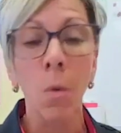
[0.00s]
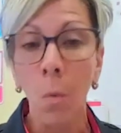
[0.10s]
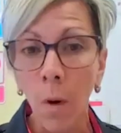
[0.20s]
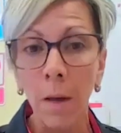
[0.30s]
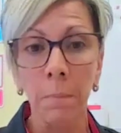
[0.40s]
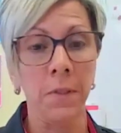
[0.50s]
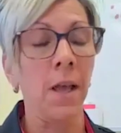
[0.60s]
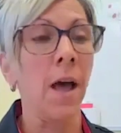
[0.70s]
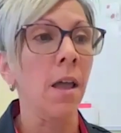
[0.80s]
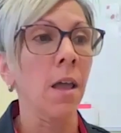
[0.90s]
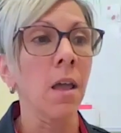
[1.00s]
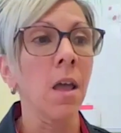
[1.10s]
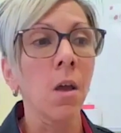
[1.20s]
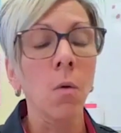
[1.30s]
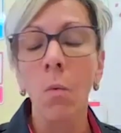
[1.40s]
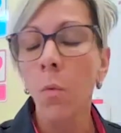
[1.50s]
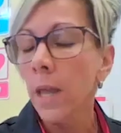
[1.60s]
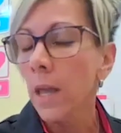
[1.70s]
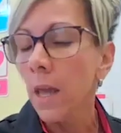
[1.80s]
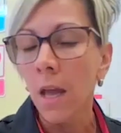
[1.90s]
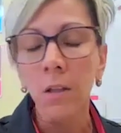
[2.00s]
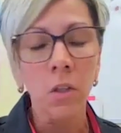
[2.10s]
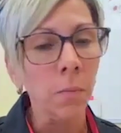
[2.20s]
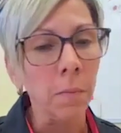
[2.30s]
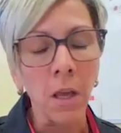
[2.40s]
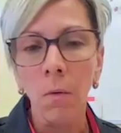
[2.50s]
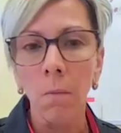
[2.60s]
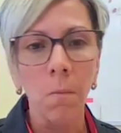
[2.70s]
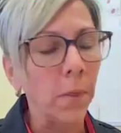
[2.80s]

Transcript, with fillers: website. We get to meet